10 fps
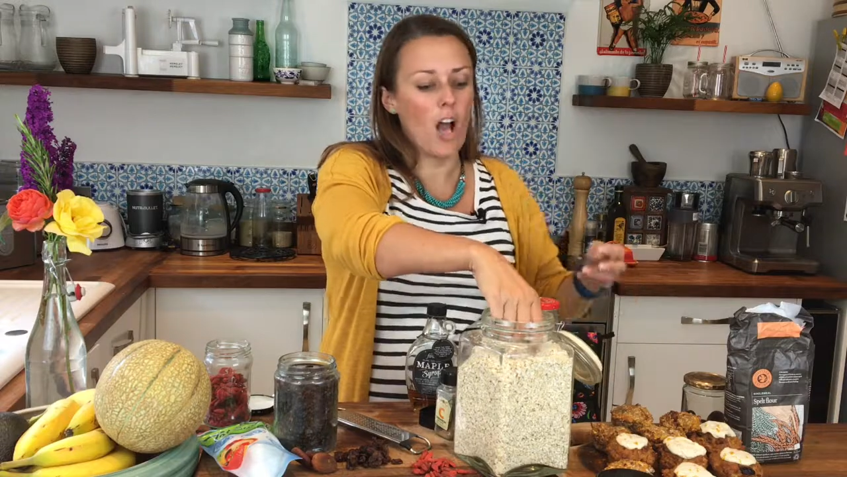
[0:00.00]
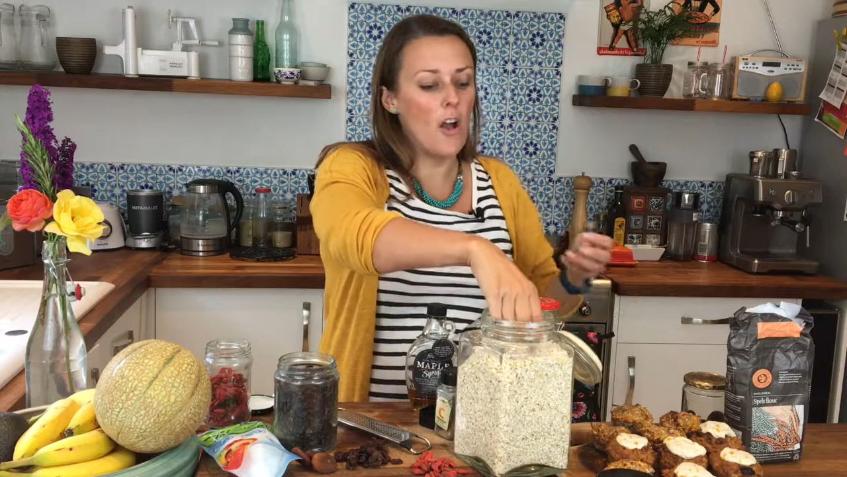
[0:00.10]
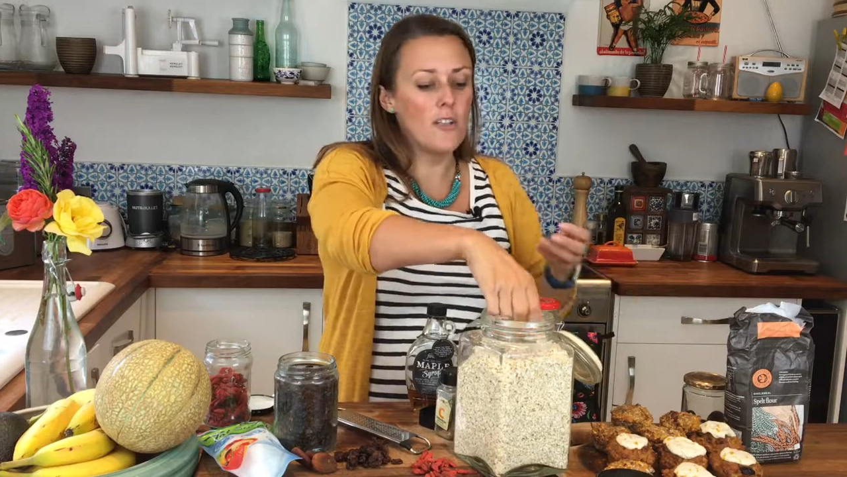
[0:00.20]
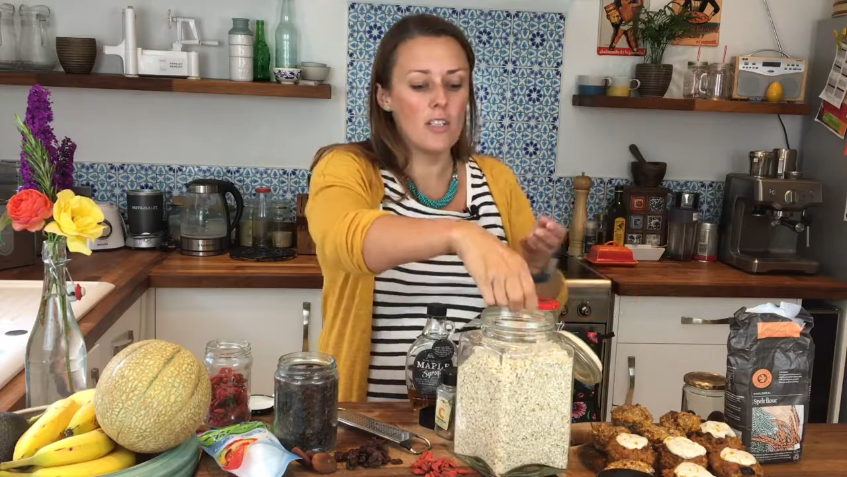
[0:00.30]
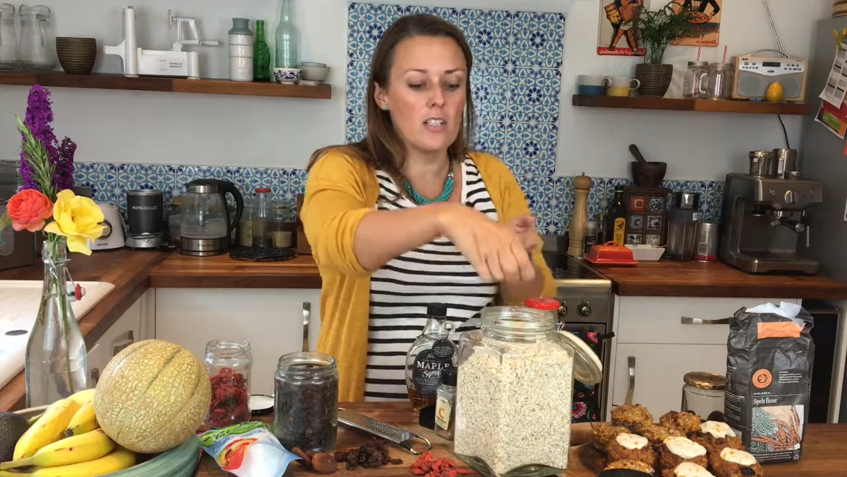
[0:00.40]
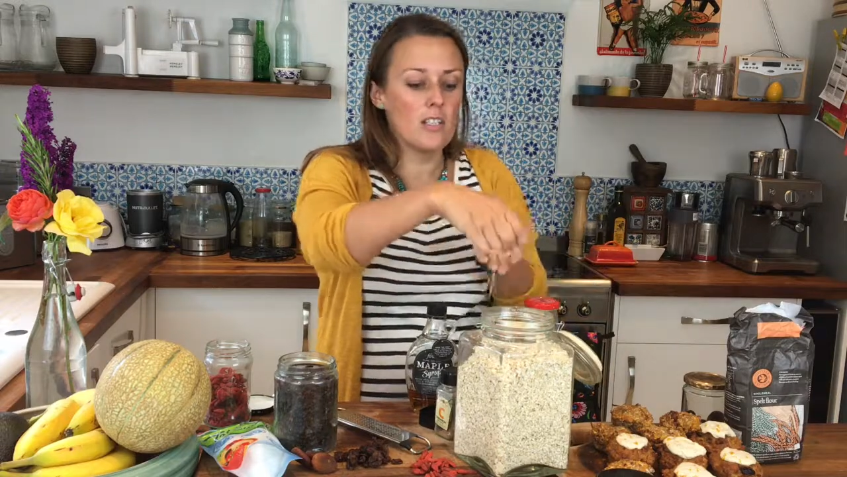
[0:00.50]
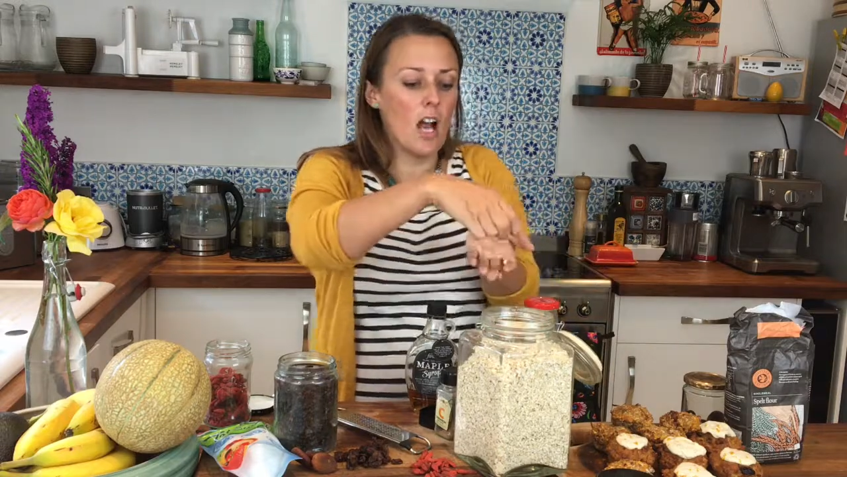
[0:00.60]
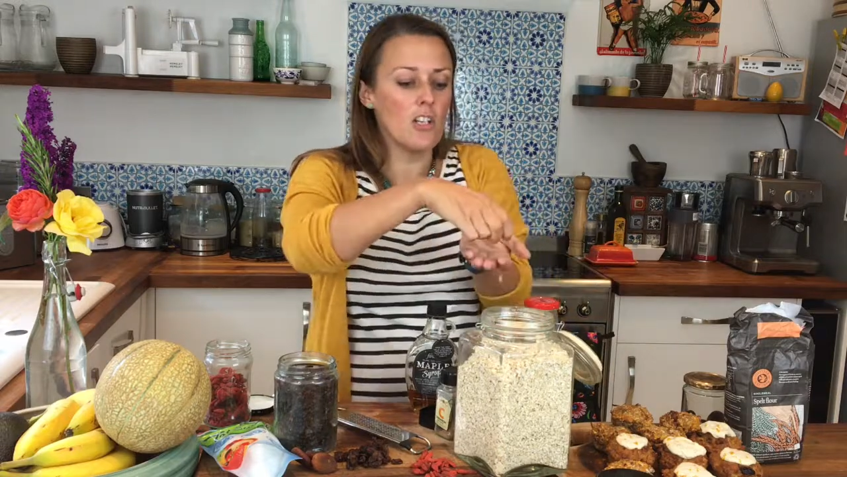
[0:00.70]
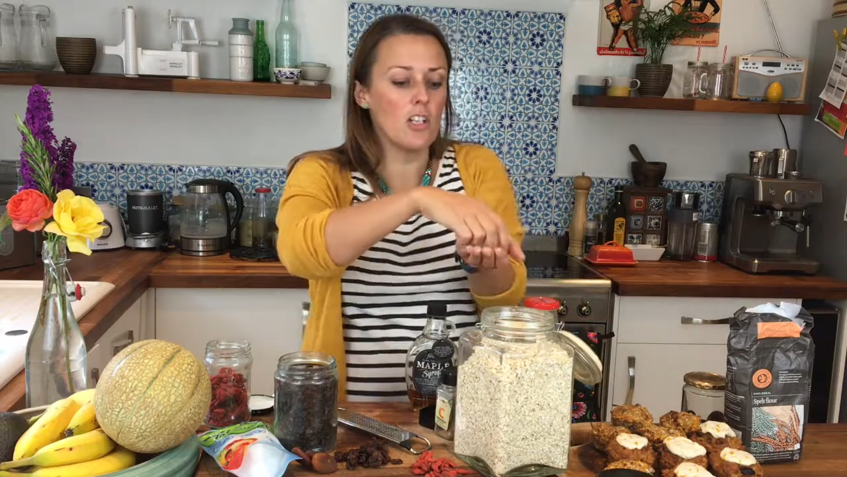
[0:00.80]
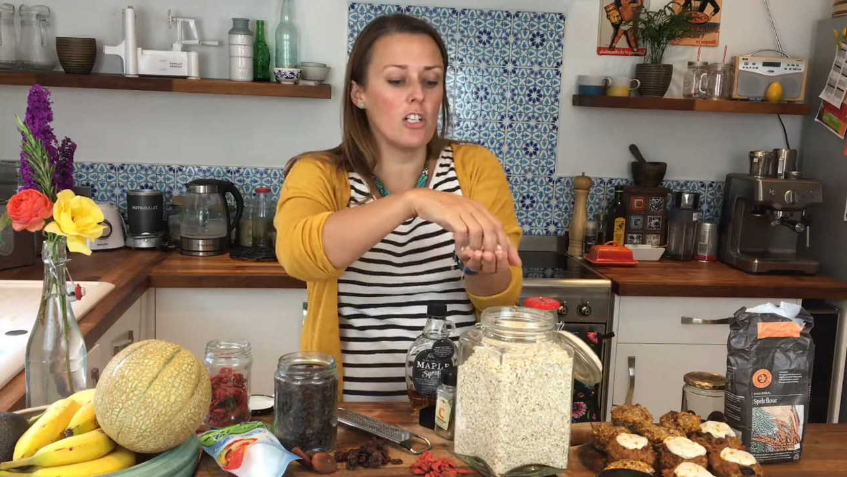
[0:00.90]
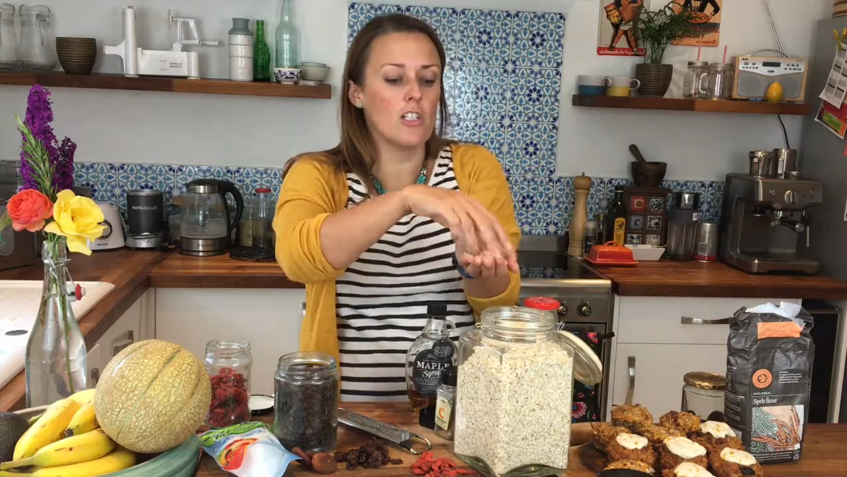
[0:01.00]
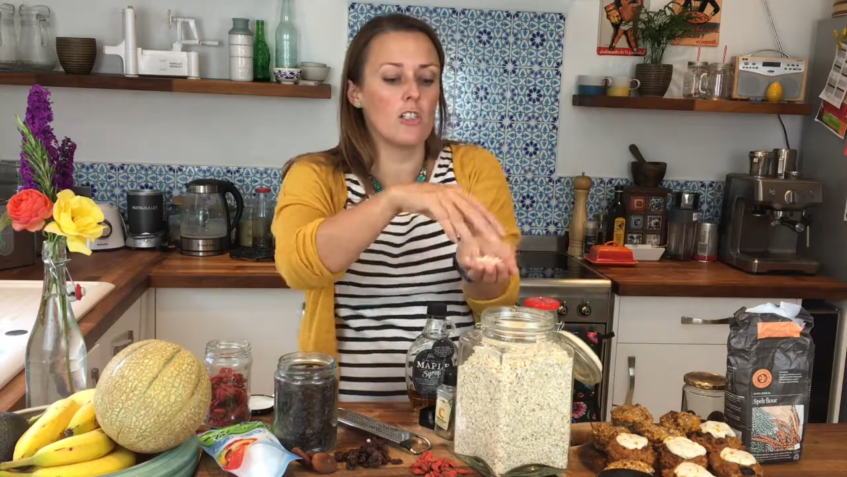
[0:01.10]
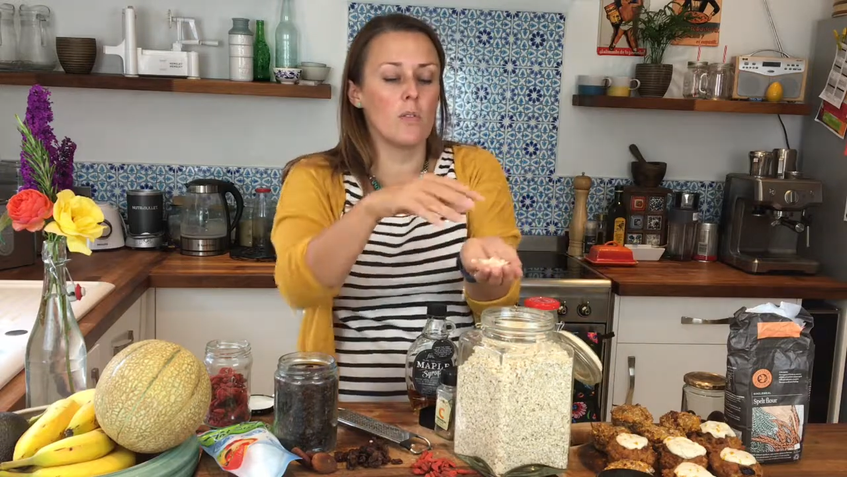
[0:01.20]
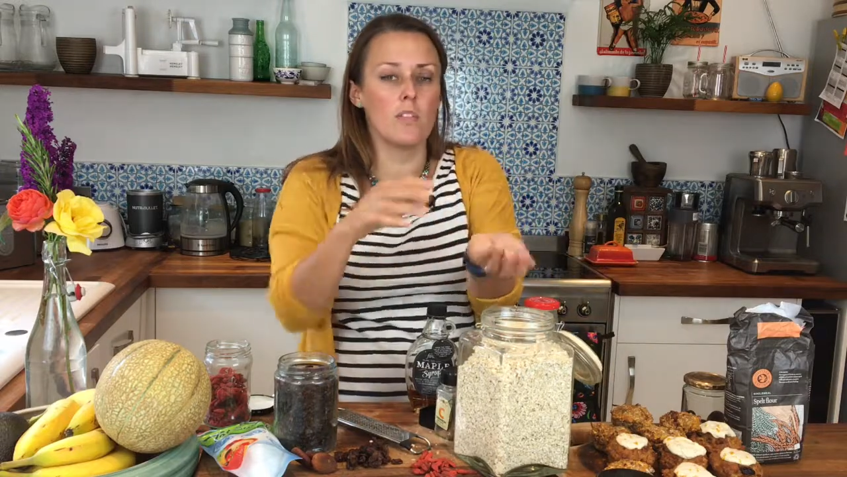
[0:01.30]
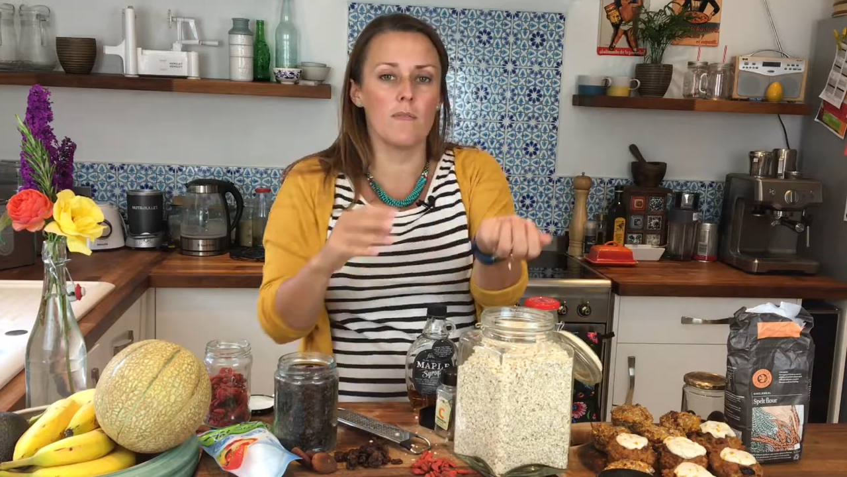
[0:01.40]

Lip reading: Oats are such a good source